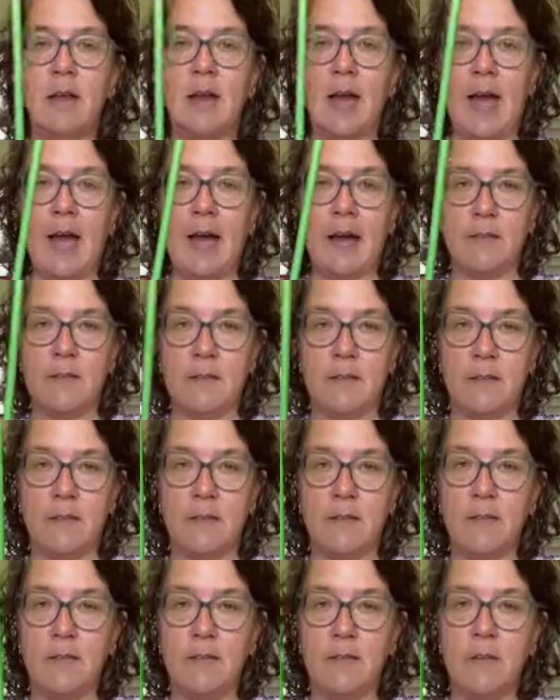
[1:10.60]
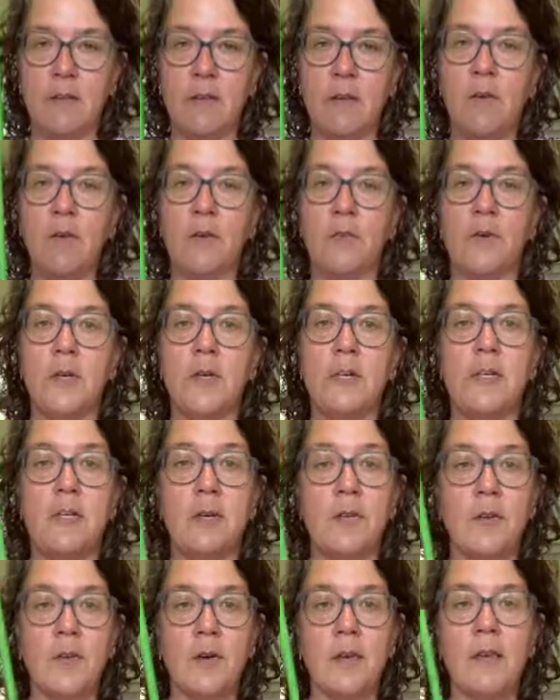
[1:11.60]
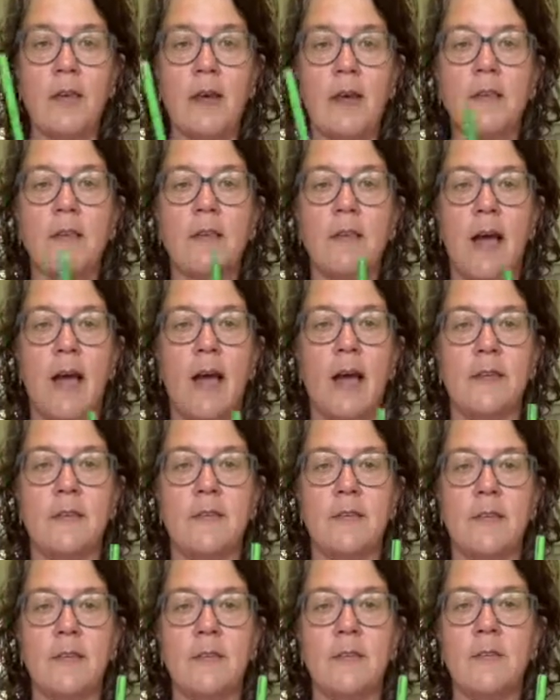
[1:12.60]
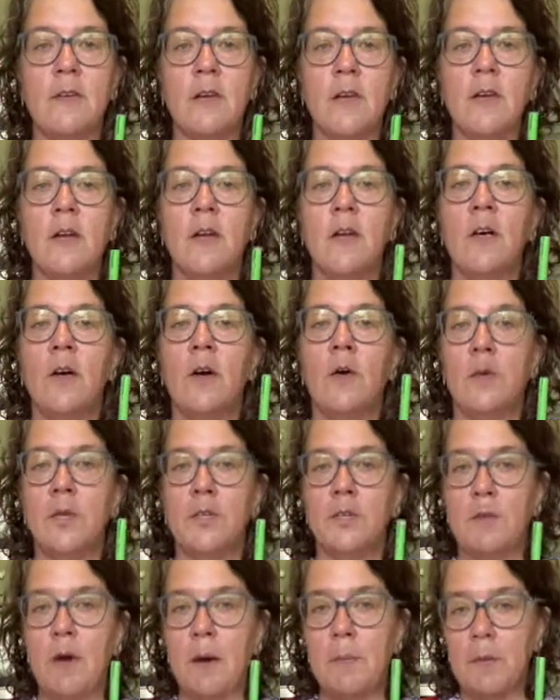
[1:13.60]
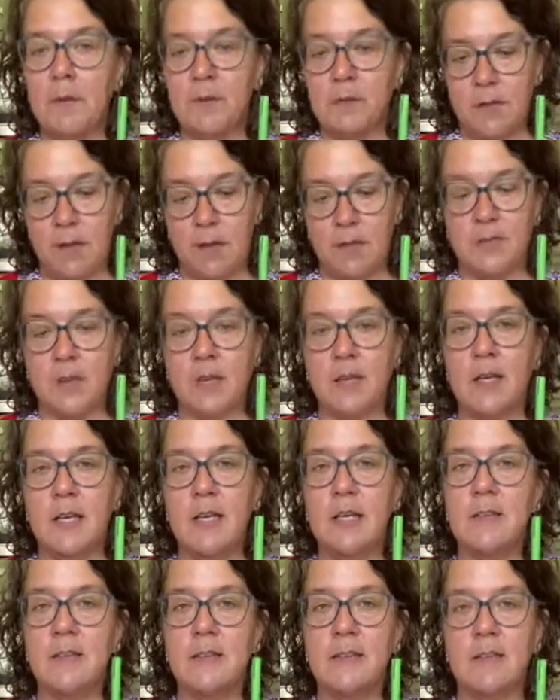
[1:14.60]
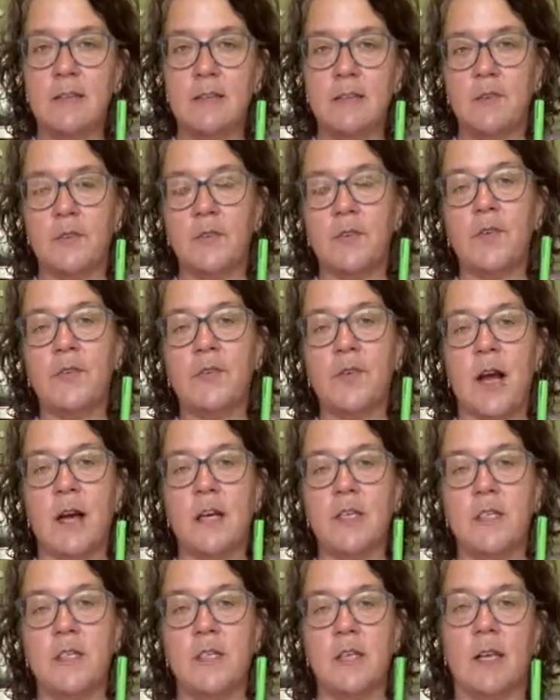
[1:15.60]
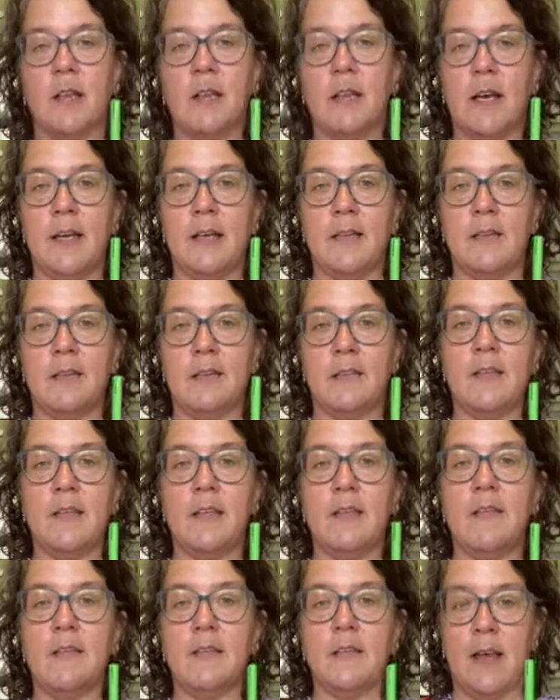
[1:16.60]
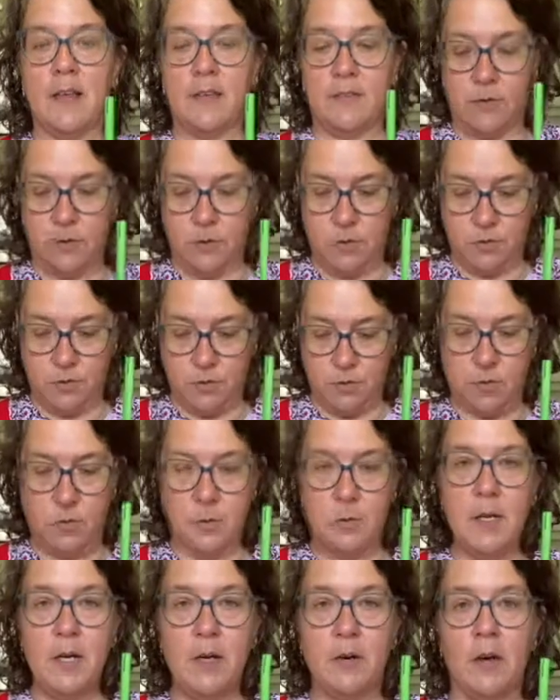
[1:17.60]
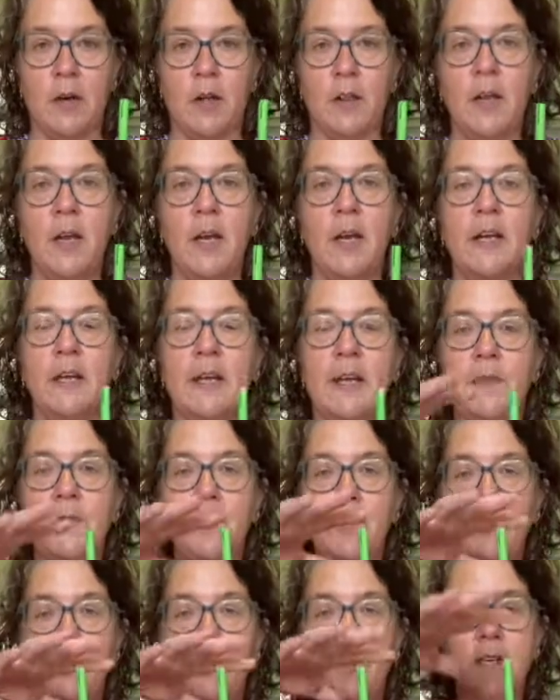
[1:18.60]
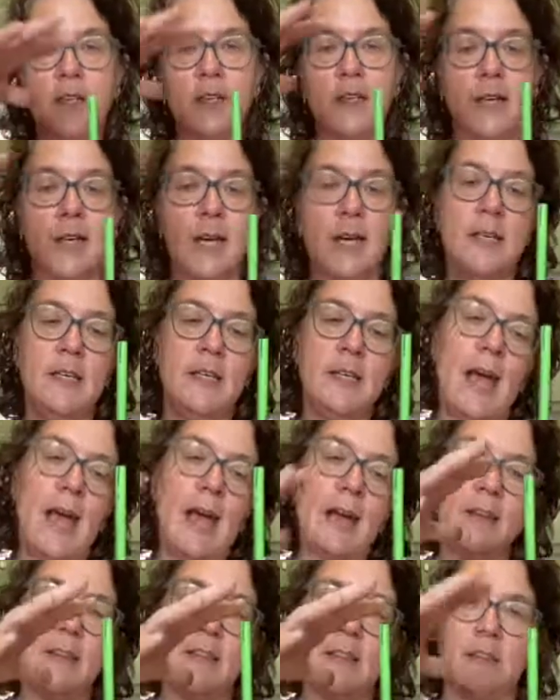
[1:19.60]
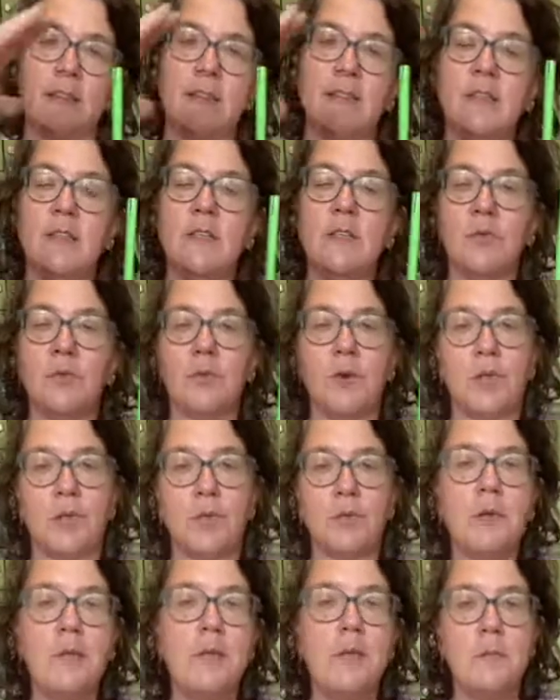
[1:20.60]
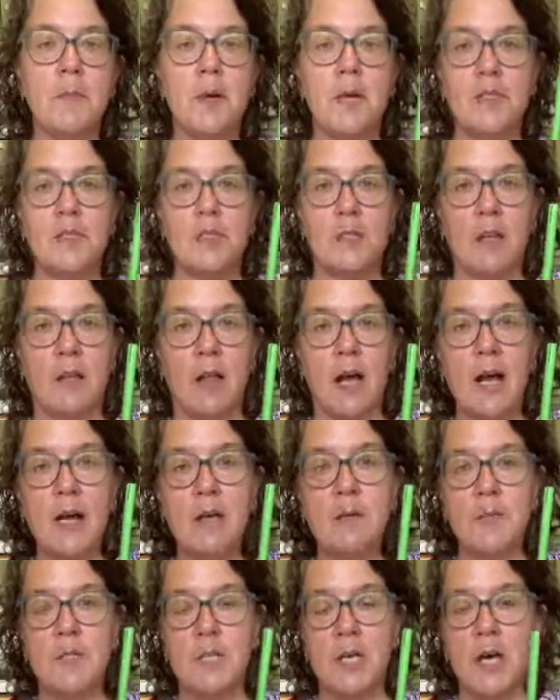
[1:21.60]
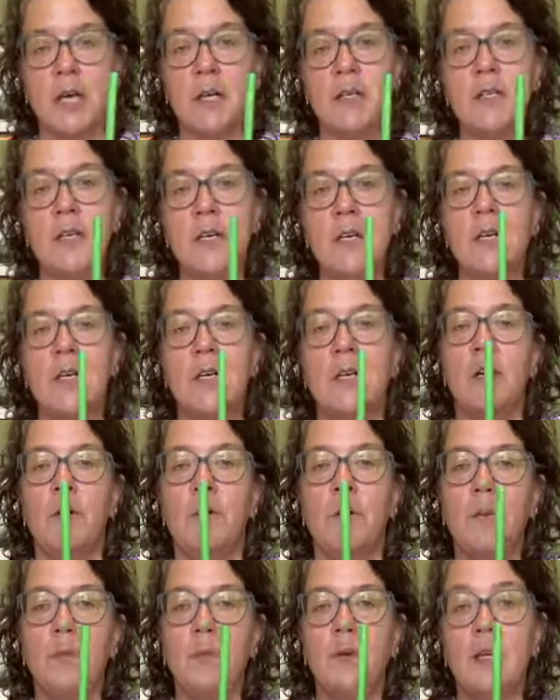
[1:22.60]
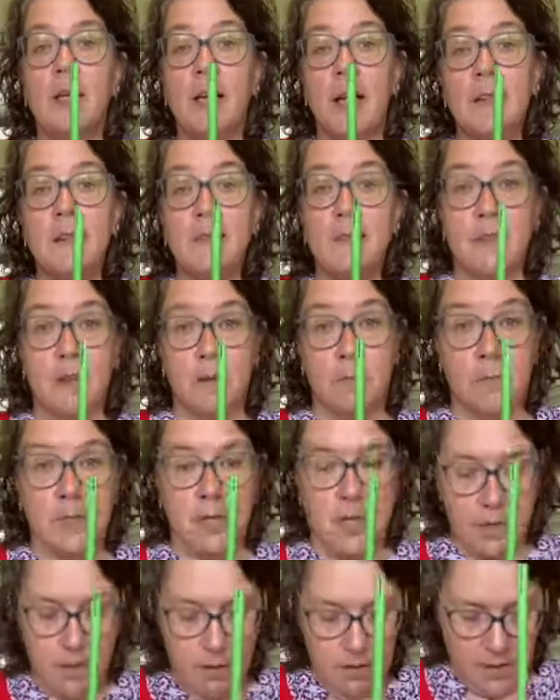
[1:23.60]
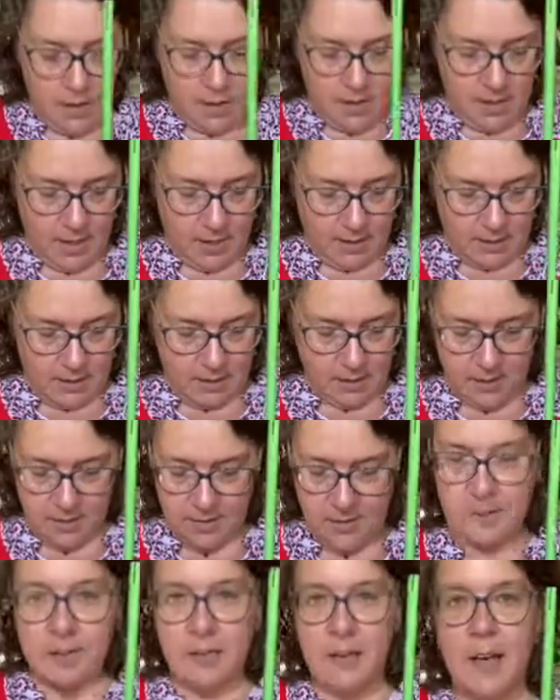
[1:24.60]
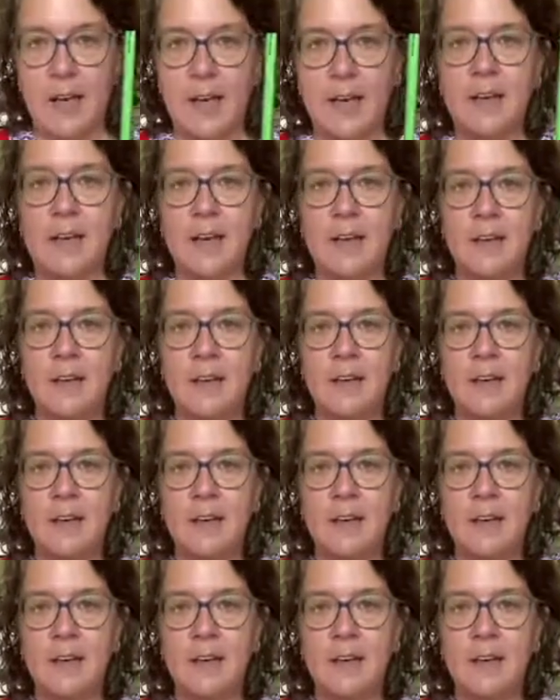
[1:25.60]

axes, three different length axes, which represent the indices of refraction that light sees as it goes through the mineral. Now, if we were to connect this into a three-dimensional object, we would get something that looks like